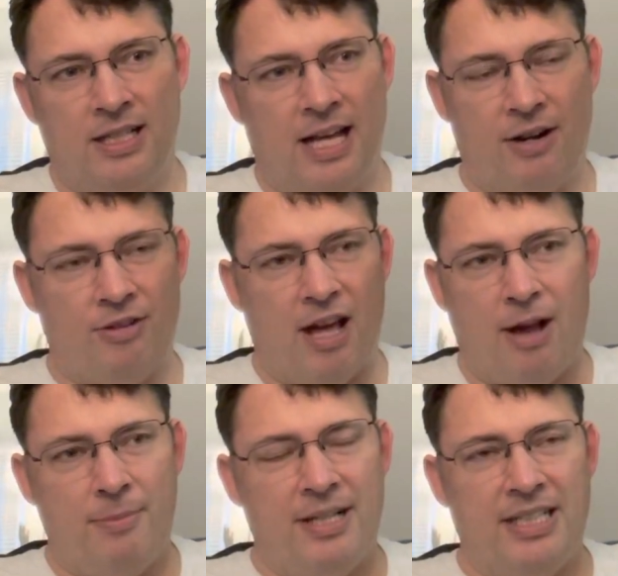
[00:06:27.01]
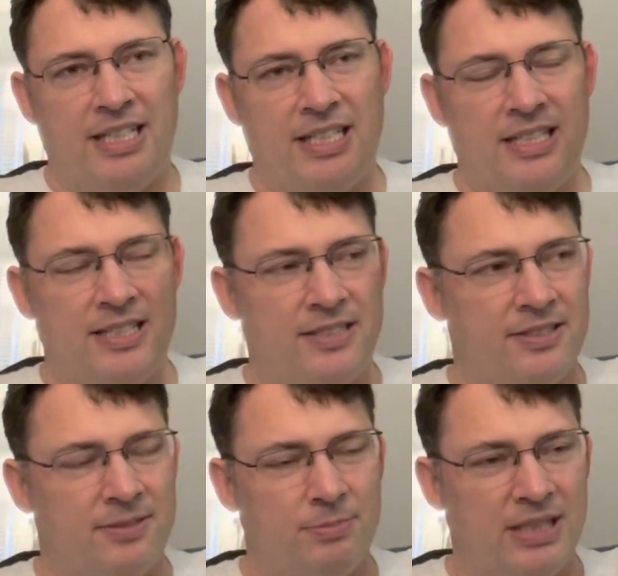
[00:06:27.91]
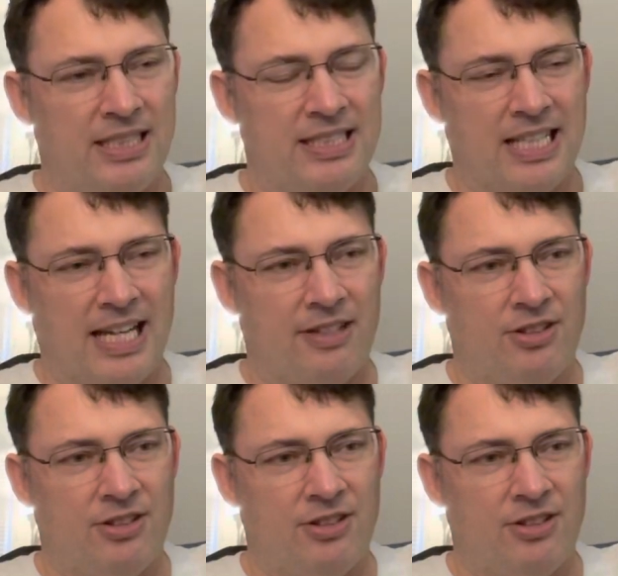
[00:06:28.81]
I don't know how many it is, but it's like